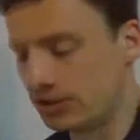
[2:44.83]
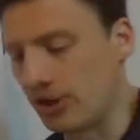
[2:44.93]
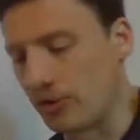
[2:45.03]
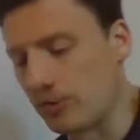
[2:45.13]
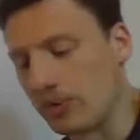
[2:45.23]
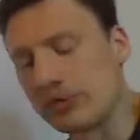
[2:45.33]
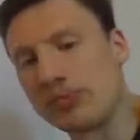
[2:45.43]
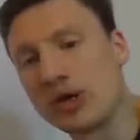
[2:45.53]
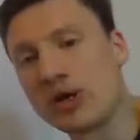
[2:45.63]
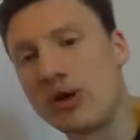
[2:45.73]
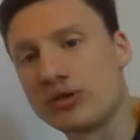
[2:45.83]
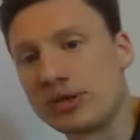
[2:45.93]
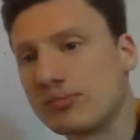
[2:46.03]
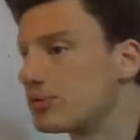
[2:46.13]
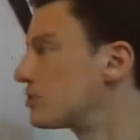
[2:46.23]
So we put it
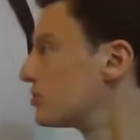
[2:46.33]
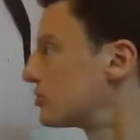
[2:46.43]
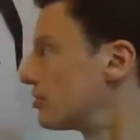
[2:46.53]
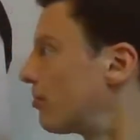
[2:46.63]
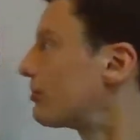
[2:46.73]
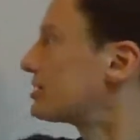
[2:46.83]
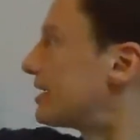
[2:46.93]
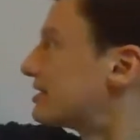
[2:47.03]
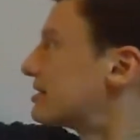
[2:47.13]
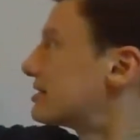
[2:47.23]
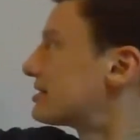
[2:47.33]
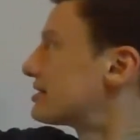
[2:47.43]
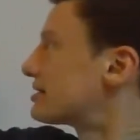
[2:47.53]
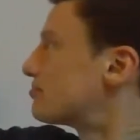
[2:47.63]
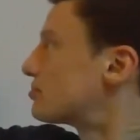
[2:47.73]
onto the producer. And what we say, since
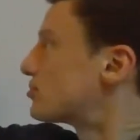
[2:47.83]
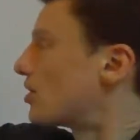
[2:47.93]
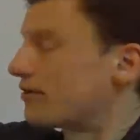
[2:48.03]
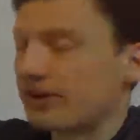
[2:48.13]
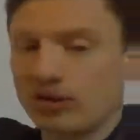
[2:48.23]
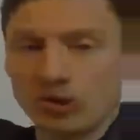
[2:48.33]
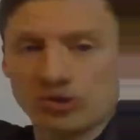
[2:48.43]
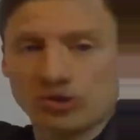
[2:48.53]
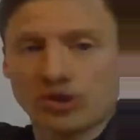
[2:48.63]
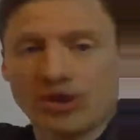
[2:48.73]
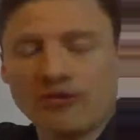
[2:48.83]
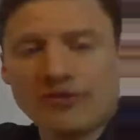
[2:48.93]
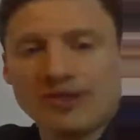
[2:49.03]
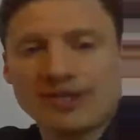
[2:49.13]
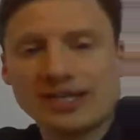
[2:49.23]
this is a private cost
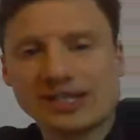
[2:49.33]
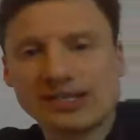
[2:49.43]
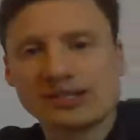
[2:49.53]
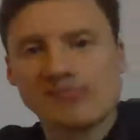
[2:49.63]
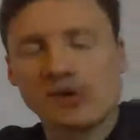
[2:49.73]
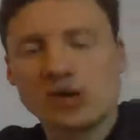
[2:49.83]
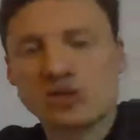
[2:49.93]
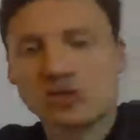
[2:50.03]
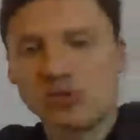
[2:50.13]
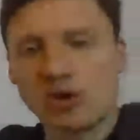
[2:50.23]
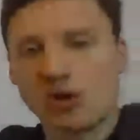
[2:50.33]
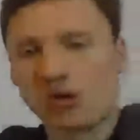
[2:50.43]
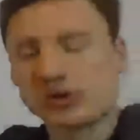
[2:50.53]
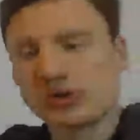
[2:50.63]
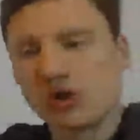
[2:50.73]
curve, this is the marginal
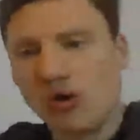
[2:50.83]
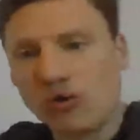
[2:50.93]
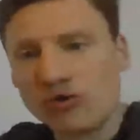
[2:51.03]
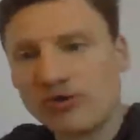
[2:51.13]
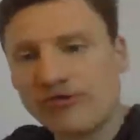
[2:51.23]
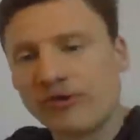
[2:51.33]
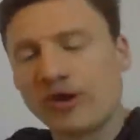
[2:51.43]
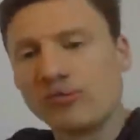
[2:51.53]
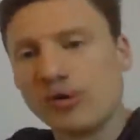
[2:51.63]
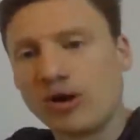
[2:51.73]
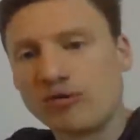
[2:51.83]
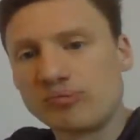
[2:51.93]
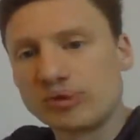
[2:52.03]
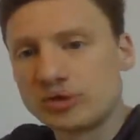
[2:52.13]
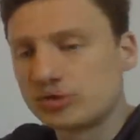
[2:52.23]
cost on the firm
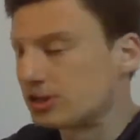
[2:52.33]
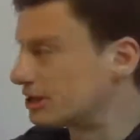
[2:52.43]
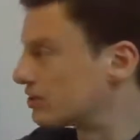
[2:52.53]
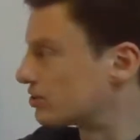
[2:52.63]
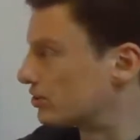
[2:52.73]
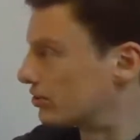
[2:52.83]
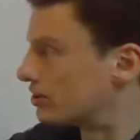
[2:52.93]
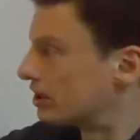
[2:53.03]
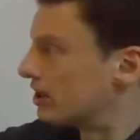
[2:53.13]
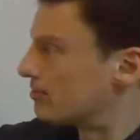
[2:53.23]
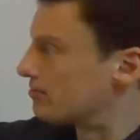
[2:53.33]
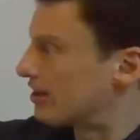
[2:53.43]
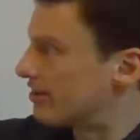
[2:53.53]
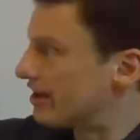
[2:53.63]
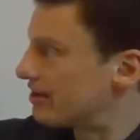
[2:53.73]
of producing this good.
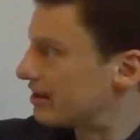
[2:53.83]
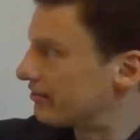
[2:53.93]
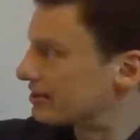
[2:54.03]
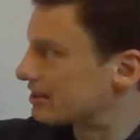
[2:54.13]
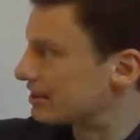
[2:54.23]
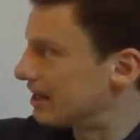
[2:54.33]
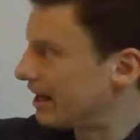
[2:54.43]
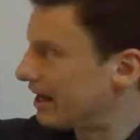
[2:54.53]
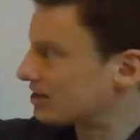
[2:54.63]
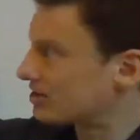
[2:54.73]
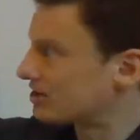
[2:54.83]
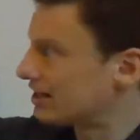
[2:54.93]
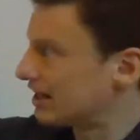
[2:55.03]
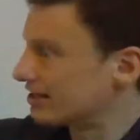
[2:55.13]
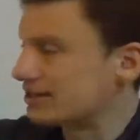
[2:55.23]
But then there is an
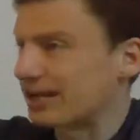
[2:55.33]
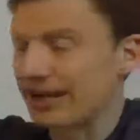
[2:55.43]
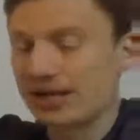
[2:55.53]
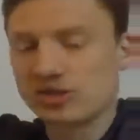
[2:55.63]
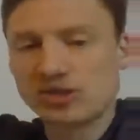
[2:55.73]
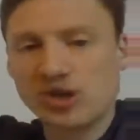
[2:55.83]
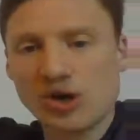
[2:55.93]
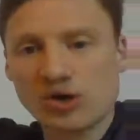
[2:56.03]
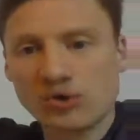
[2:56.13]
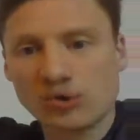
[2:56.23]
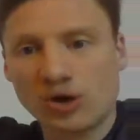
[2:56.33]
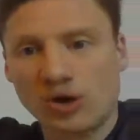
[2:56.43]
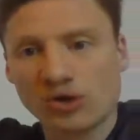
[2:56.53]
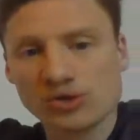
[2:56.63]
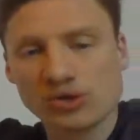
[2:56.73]
externality, an external
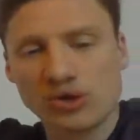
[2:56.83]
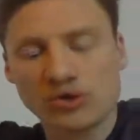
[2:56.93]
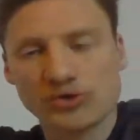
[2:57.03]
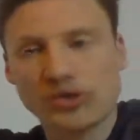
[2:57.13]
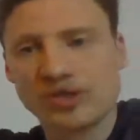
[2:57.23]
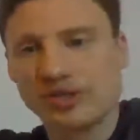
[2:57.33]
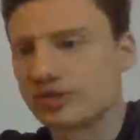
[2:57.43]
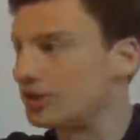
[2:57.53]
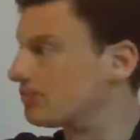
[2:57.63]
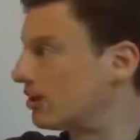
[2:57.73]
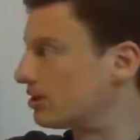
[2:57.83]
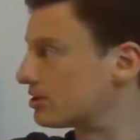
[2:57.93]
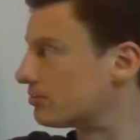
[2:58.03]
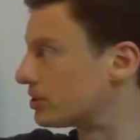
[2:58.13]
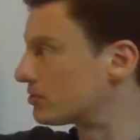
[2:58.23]
cost onto this third
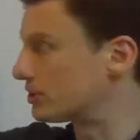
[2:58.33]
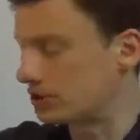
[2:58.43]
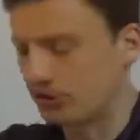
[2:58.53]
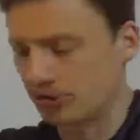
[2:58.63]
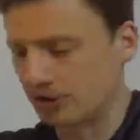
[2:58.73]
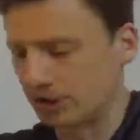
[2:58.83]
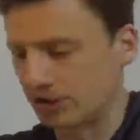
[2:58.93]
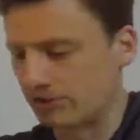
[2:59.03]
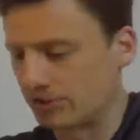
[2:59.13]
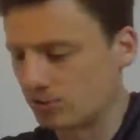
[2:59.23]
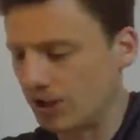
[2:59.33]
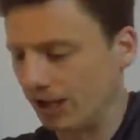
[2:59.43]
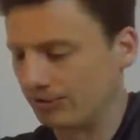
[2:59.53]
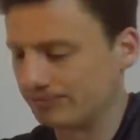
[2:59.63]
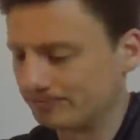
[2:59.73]
party, which we should consider as
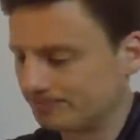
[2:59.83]
well.